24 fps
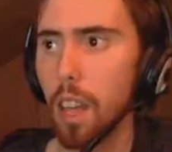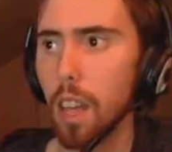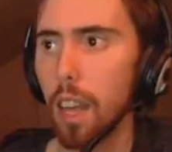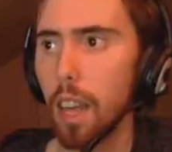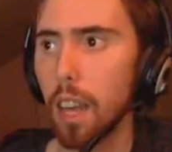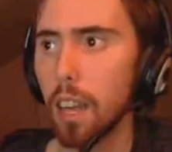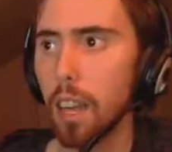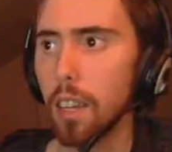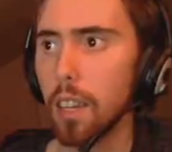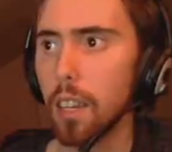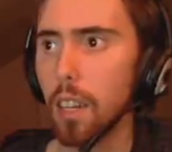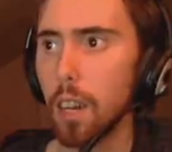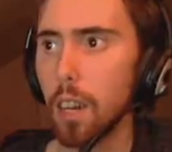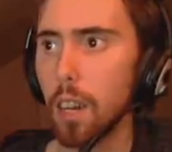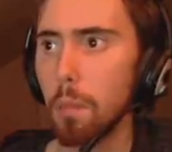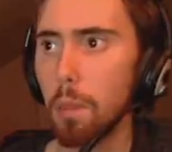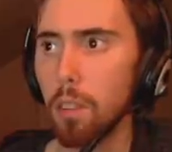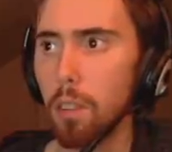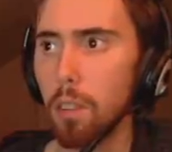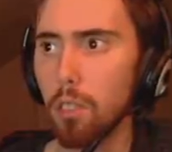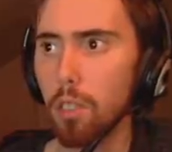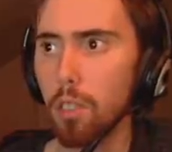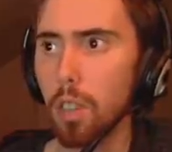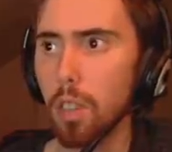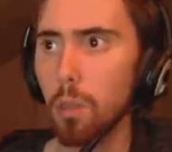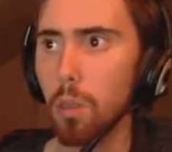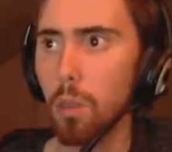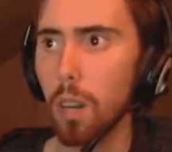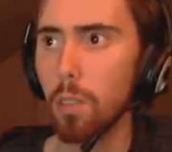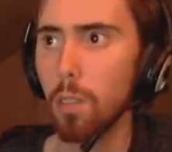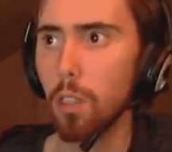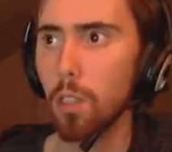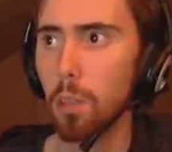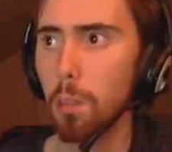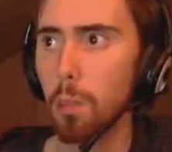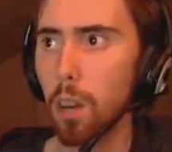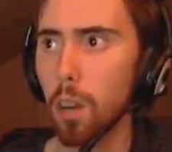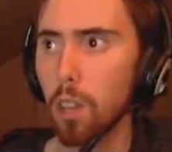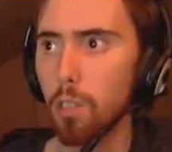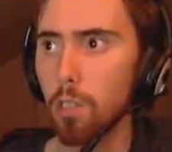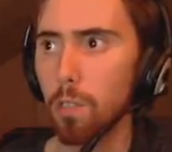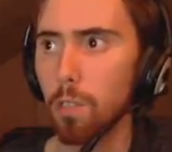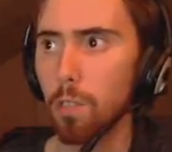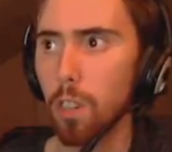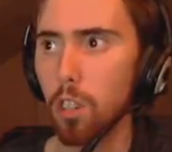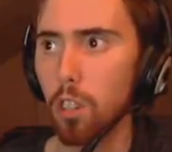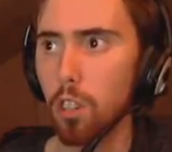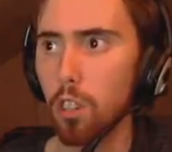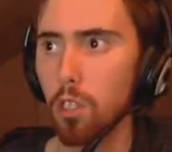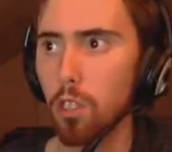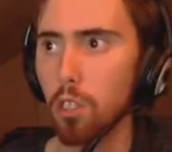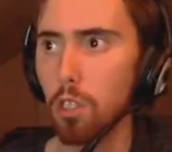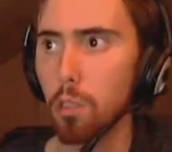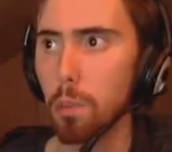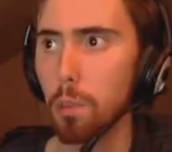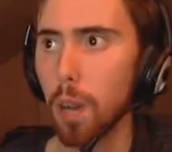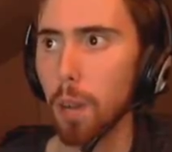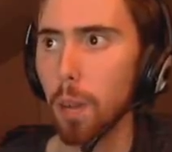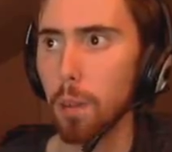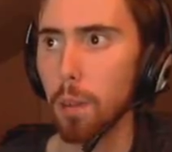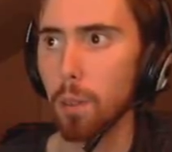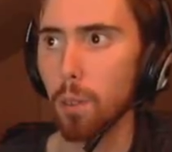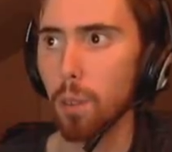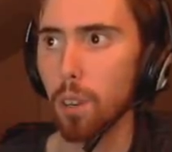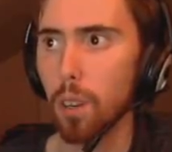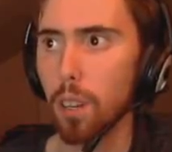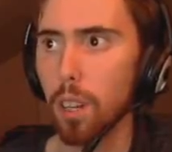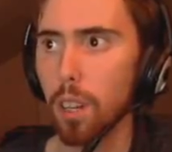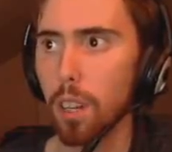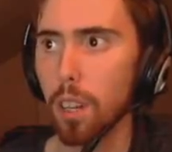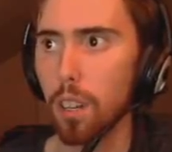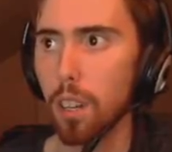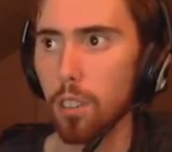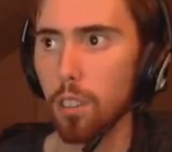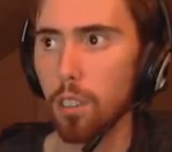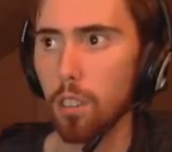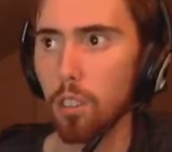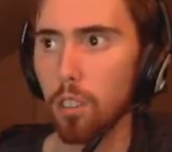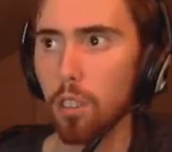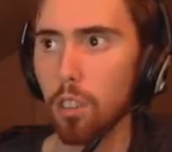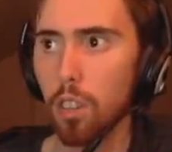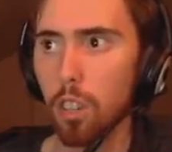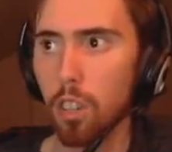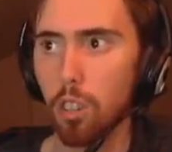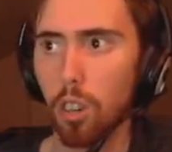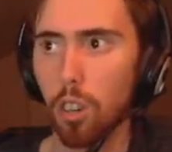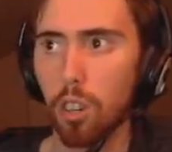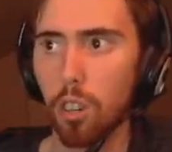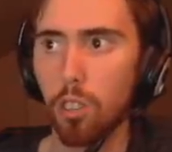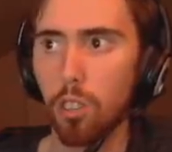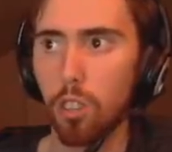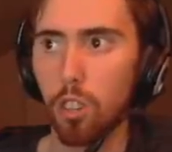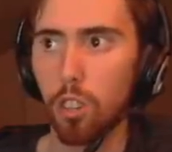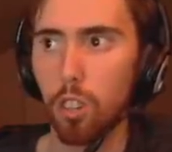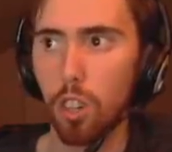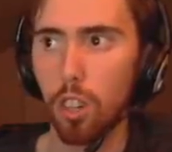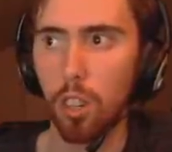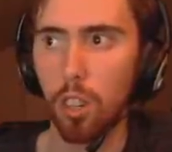And basically, whenever the boss finishes his bombing run, unless he's going to transition